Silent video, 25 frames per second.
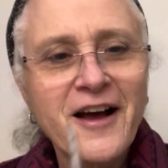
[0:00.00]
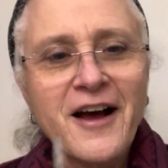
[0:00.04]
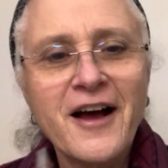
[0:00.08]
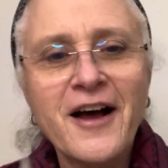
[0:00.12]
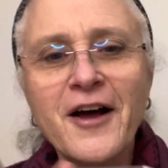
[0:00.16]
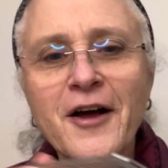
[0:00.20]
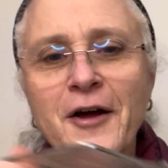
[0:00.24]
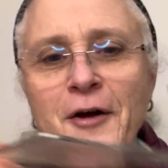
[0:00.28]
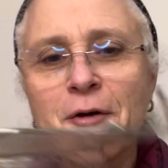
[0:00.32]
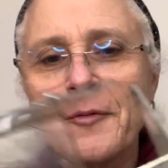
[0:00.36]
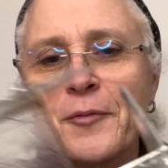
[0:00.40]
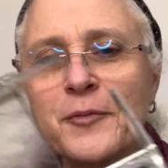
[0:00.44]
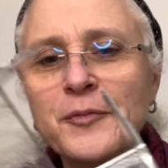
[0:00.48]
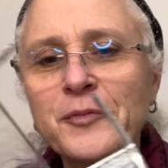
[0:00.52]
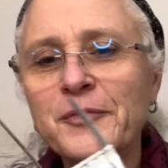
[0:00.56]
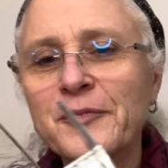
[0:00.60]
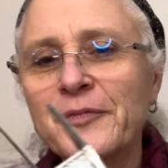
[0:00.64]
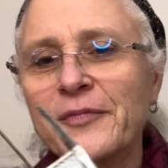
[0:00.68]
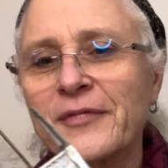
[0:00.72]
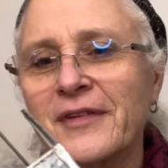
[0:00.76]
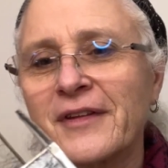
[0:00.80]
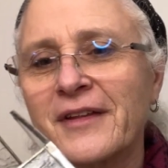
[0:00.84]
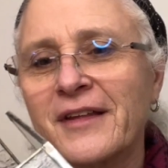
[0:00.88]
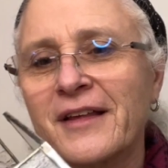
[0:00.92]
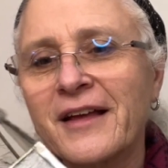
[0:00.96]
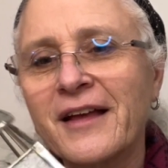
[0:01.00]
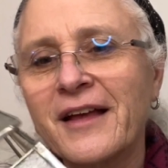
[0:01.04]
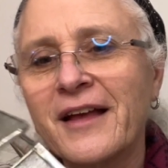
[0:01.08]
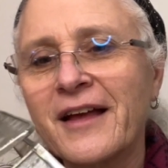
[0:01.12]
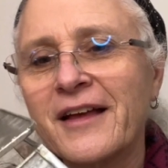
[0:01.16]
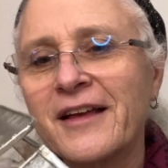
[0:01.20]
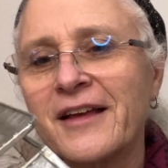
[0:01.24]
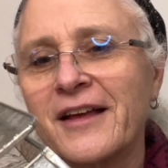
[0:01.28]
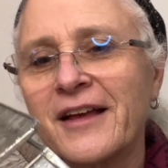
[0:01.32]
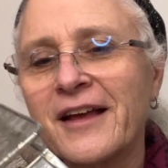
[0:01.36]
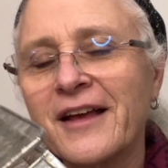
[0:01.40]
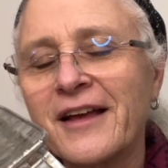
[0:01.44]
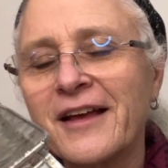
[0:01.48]
You
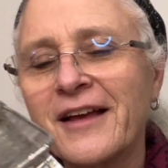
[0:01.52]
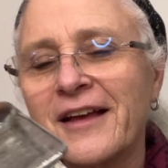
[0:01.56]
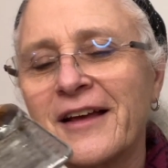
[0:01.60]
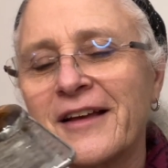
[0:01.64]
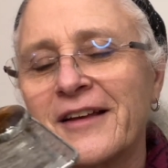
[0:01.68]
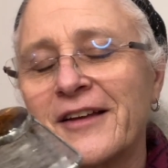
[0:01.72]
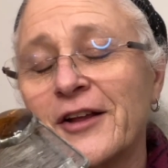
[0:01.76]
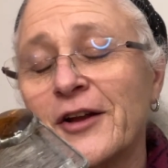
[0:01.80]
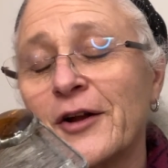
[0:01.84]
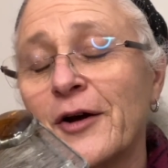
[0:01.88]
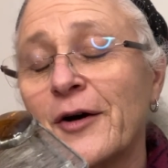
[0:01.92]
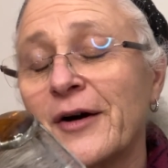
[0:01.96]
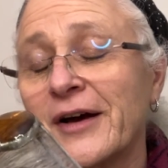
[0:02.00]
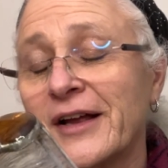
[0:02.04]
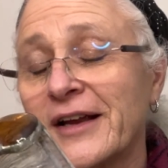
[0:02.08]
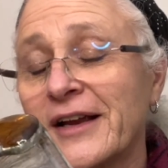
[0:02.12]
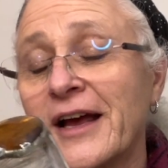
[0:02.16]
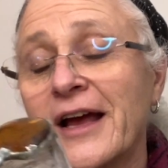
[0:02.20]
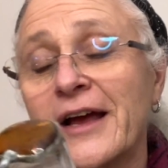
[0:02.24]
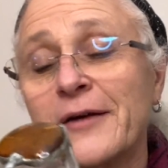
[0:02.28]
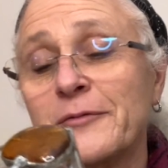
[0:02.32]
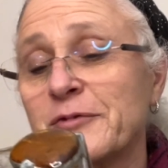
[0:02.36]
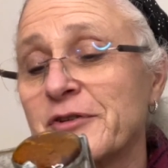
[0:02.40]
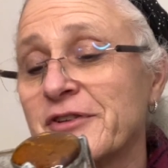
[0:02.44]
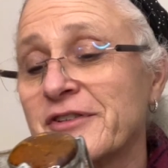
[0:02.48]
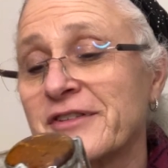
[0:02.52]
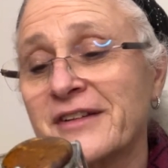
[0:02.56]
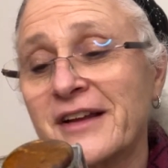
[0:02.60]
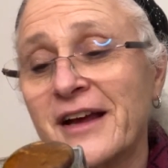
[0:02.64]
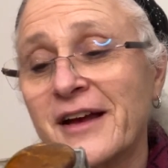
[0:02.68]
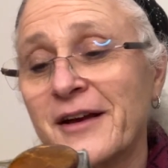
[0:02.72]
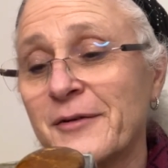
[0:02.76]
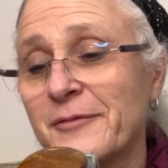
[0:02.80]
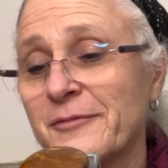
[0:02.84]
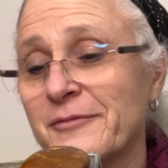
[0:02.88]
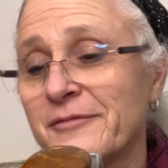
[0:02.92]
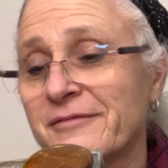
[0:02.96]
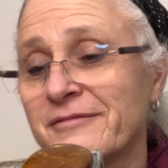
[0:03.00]
know, and
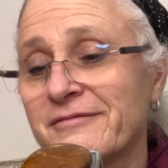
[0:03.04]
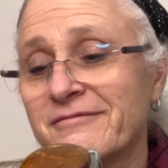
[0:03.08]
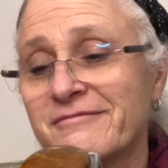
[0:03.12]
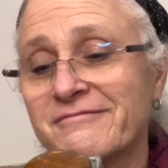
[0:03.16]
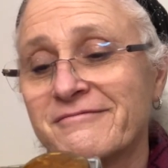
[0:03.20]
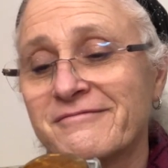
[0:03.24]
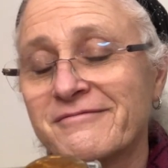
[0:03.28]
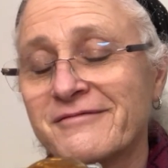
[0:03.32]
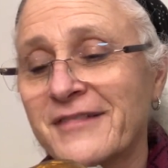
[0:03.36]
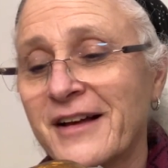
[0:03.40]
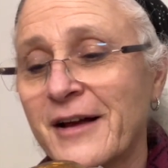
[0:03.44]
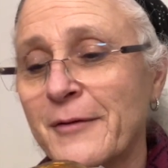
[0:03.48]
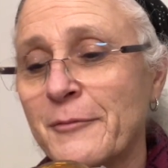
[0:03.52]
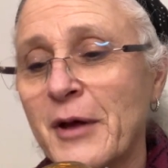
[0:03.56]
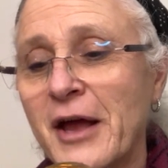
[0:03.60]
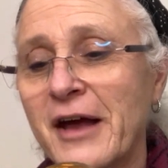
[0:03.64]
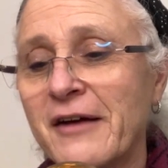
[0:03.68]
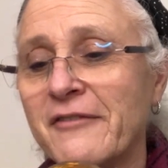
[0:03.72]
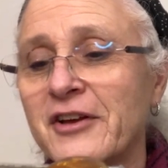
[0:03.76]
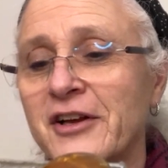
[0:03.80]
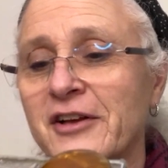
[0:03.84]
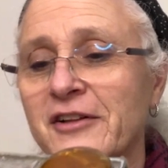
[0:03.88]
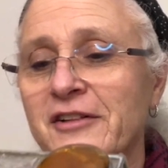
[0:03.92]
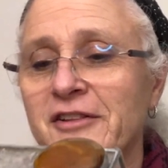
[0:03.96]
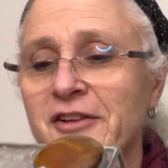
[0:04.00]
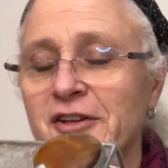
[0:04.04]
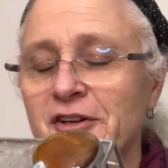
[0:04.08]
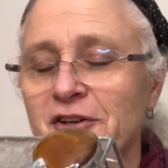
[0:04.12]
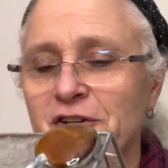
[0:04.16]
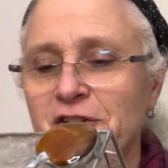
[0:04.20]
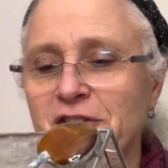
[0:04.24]
I'm having a little